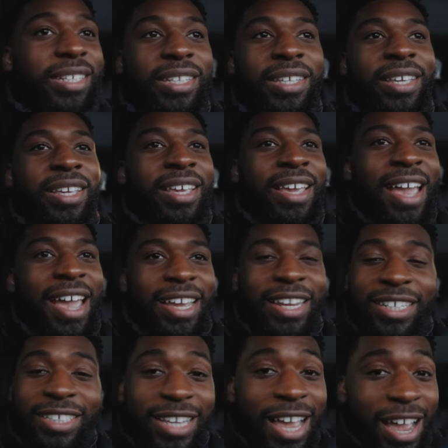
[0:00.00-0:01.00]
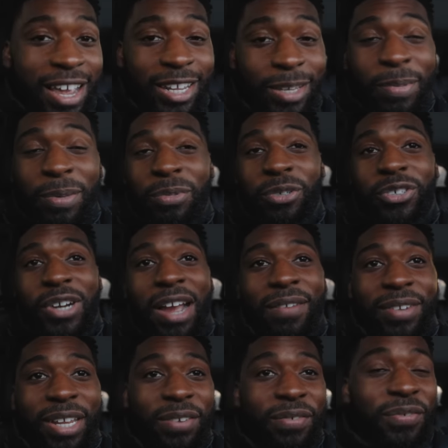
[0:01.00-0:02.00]
I get anxiety, people
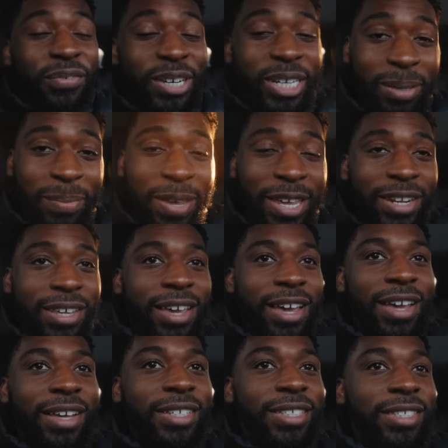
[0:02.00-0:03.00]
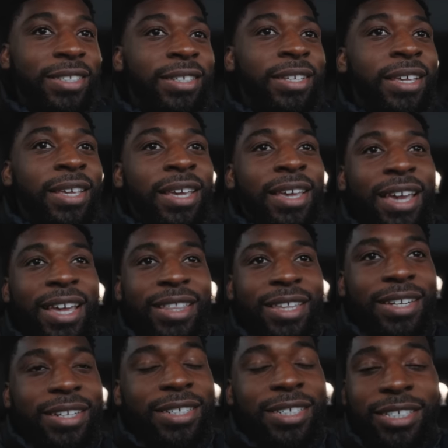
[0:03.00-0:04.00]
drive like freaking maniacs, and
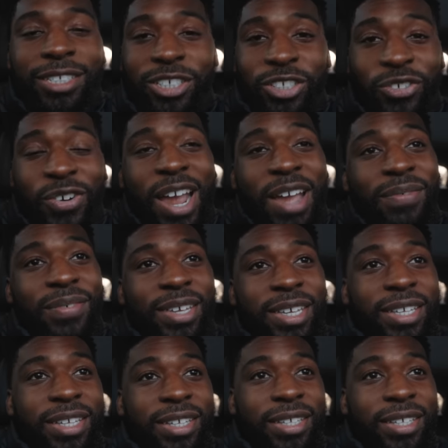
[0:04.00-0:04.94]
then it's just traffic.